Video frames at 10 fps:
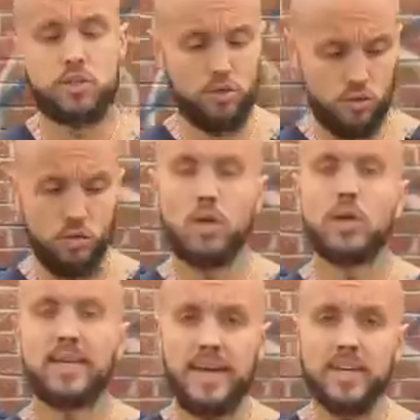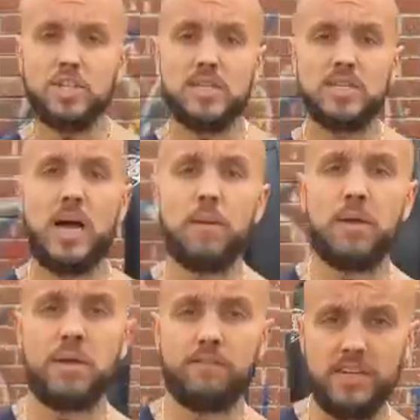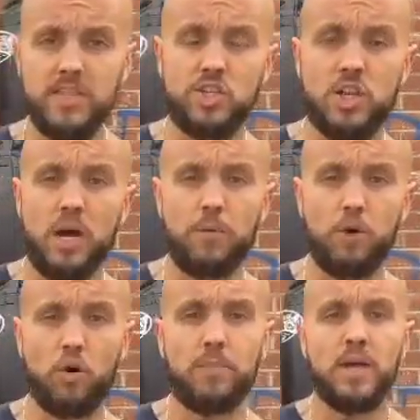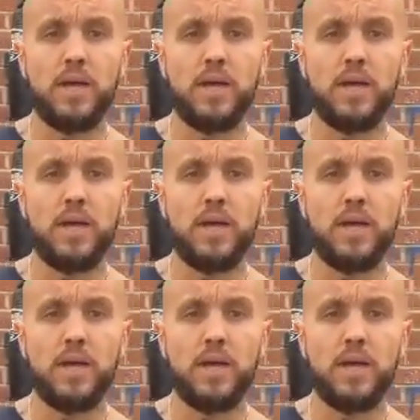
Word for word: to catch the timing with the jump rope